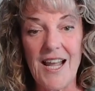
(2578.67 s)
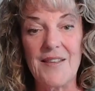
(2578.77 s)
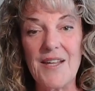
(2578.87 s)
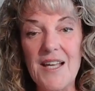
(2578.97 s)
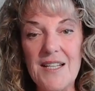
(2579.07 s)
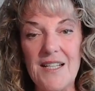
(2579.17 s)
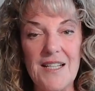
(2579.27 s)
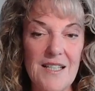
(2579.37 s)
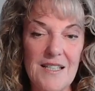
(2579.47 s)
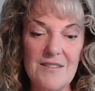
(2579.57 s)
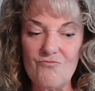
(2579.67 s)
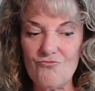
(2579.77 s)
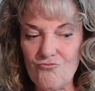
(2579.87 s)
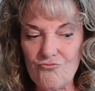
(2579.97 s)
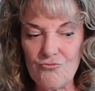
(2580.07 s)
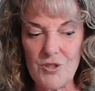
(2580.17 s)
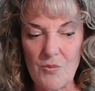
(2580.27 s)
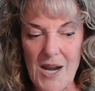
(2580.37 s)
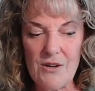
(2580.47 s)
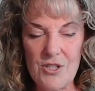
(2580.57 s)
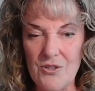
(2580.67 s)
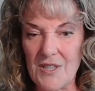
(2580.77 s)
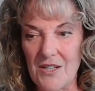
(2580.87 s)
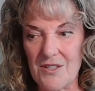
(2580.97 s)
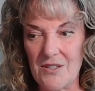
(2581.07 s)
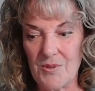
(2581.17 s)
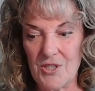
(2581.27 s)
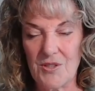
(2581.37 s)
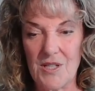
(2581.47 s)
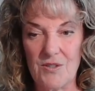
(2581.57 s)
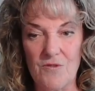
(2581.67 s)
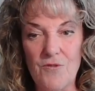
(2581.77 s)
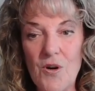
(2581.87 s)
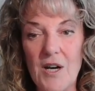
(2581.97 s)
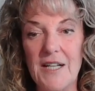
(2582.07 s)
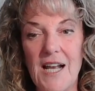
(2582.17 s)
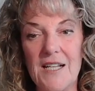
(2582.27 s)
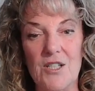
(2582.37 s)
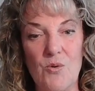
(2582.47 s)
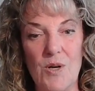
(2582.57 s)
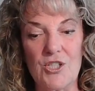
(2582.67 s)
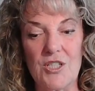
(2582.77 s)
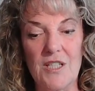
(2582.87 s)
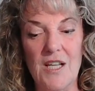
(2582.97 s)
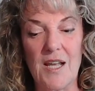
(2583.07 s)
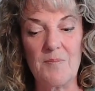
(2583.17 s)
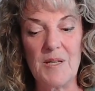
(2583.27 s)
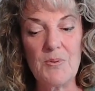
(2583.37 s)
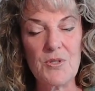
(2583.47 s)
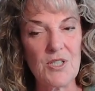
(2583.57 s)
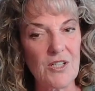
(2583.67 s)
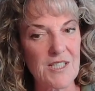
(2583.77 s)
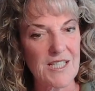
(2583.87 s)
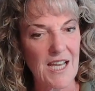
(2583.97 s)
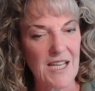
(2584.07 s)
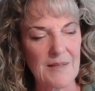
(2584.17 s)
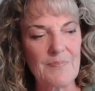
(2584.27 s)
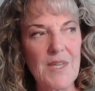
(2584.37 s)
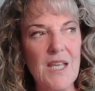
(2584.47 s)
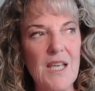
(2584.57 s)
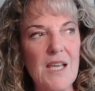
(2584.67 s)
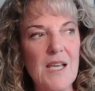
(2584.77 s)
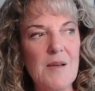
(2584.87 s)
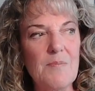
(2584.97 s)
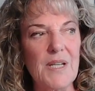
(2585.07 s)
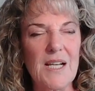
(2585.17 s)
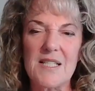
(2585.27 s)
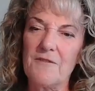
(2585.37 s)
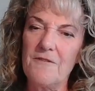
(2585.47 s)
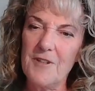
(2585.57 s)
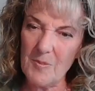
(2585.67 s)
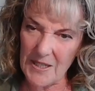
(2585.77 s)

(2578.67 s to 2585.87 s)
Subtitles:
And then in around 2003, 2004, I'd asked the question, and people started saying, because I feel